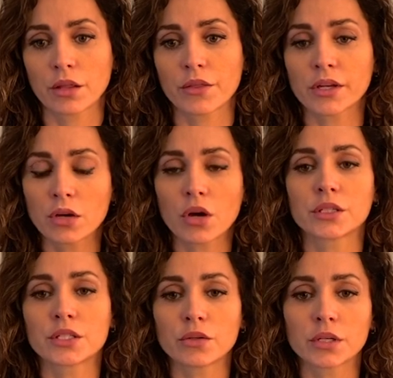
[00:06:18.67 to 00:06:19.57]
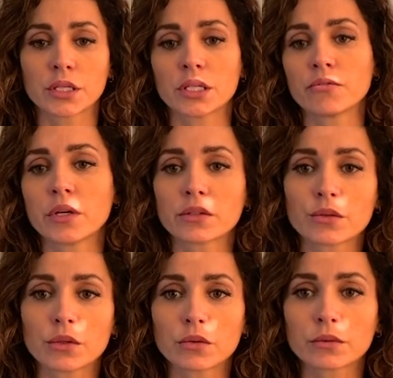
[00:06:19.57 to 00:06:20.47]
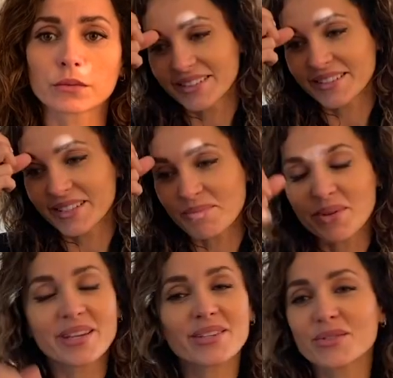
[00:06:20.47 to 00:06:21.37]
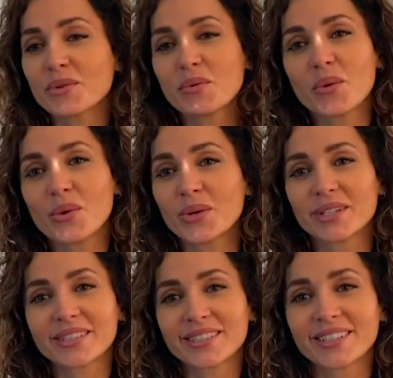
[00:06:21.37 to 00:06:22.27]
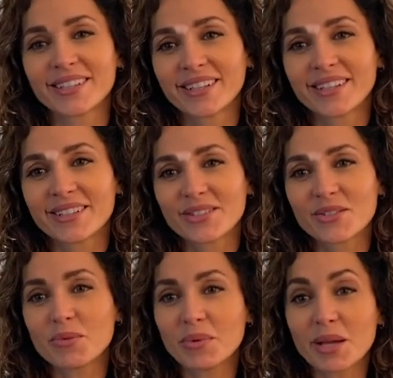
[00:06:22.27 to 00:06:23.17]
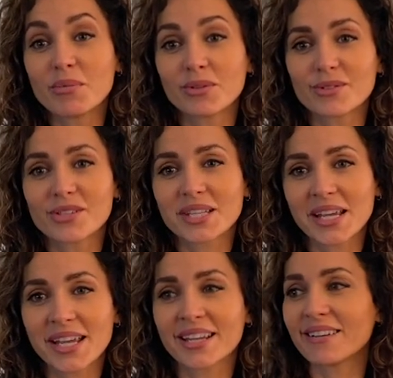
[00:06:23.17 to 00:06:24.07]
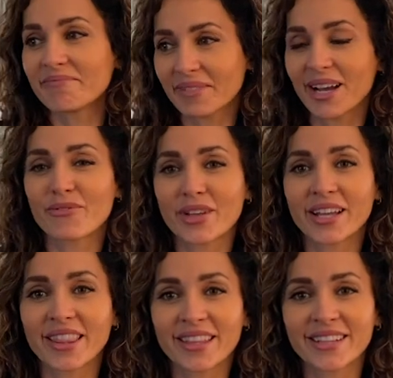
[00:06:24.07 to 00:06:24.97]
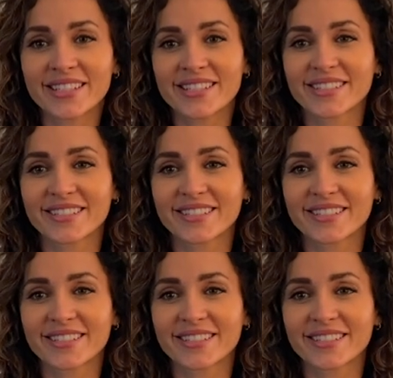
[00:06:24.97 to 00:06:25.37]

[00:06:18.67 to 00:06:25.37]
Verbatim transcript: that God is going to give it to you. The biggest reward to be able to say, I've done this,